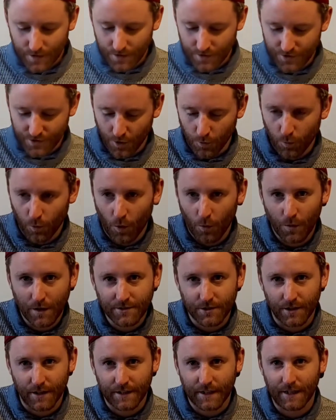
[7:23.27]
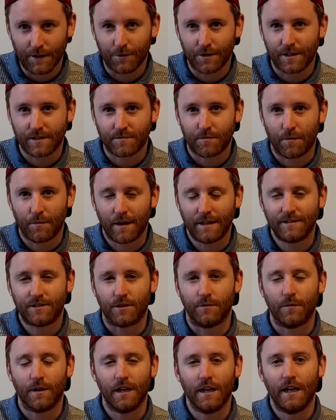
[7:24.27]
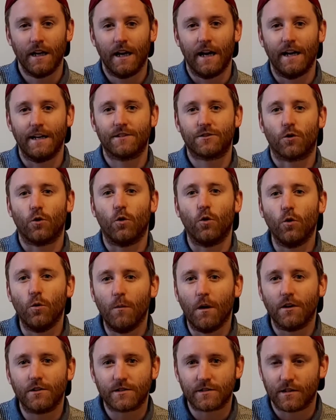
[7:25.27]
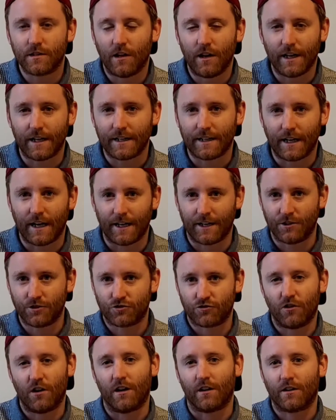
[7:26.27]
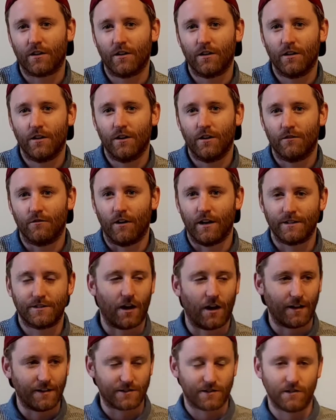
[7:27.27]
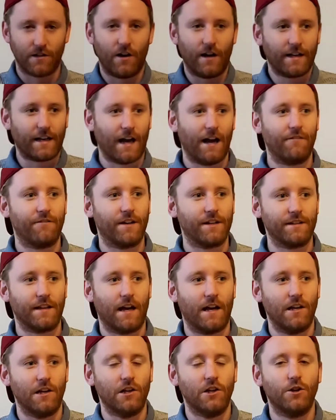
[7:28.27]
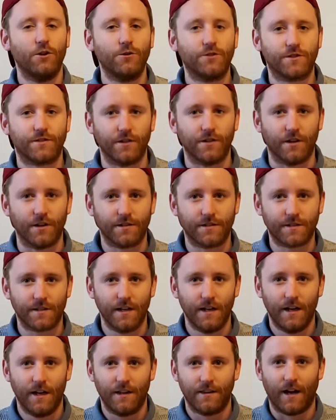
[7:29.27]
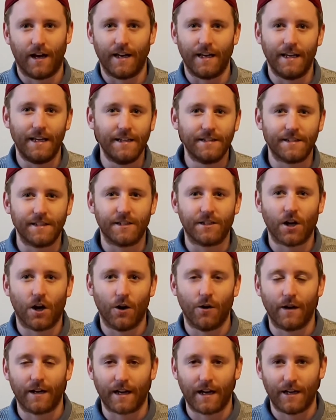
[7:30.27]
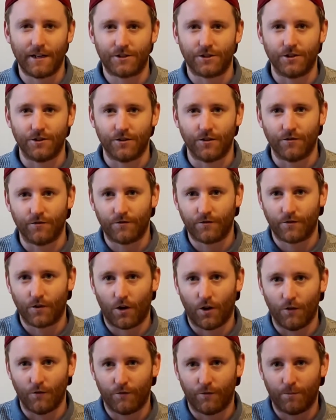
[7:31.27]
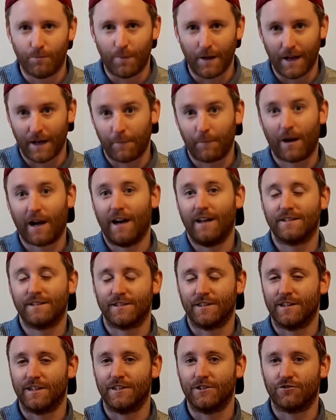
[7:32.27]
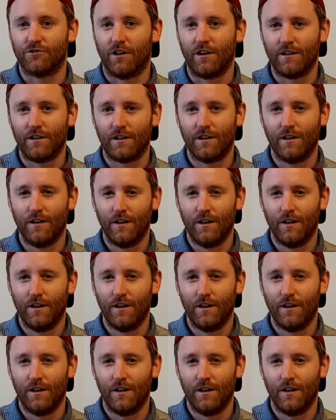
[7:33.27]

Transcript: So what we're doing here with this momentum, it's almost like getting drunk, right? It's like having that looseness, that easygoing attitude of being pleasantly drunk.